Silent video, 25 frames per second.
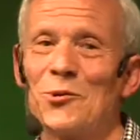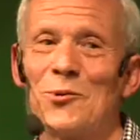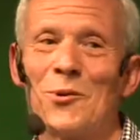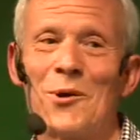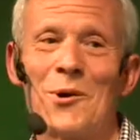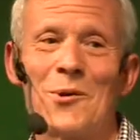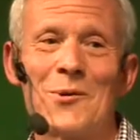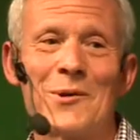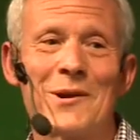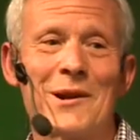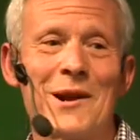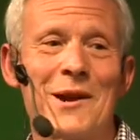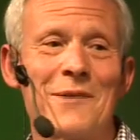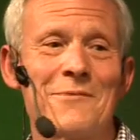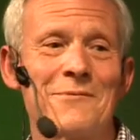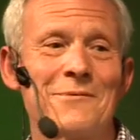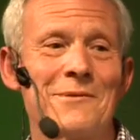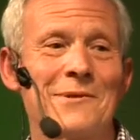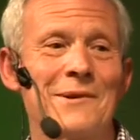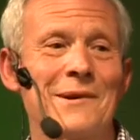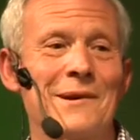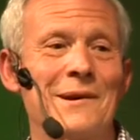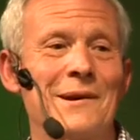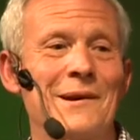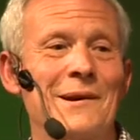grow enough.
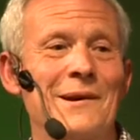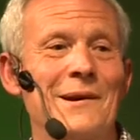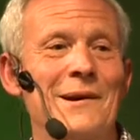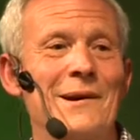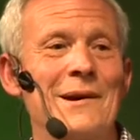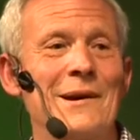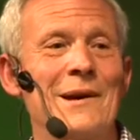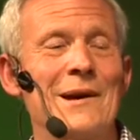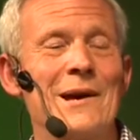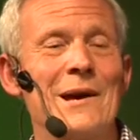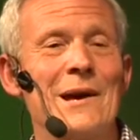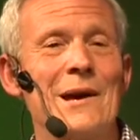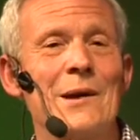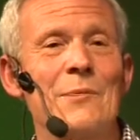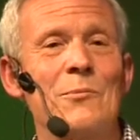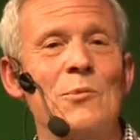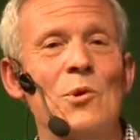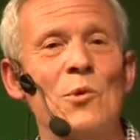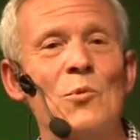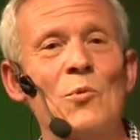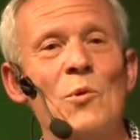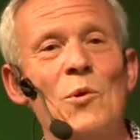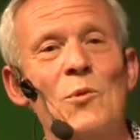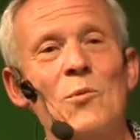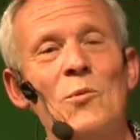But
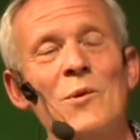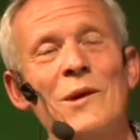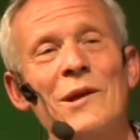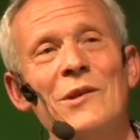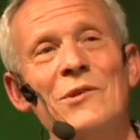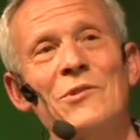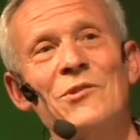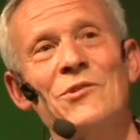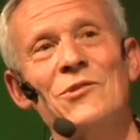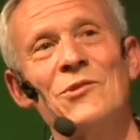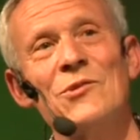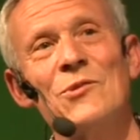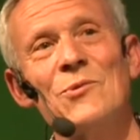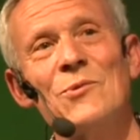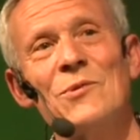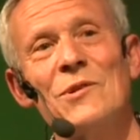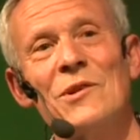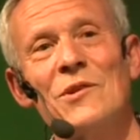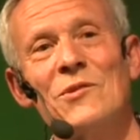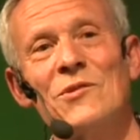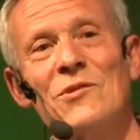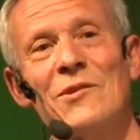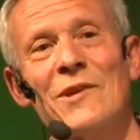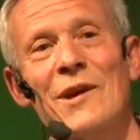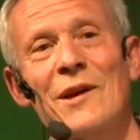what we soon
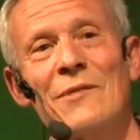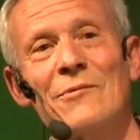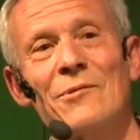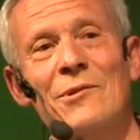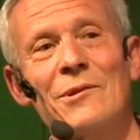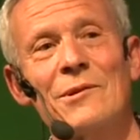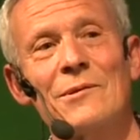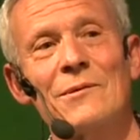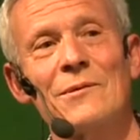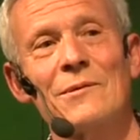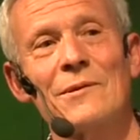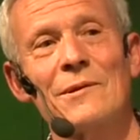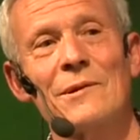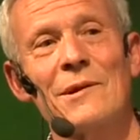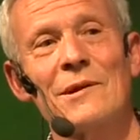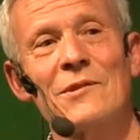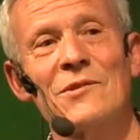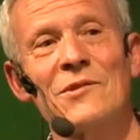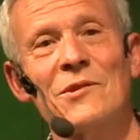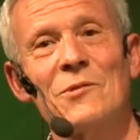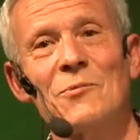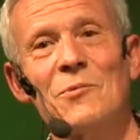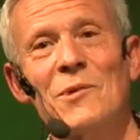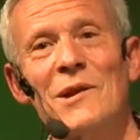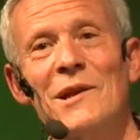discovered is
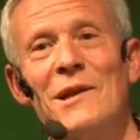that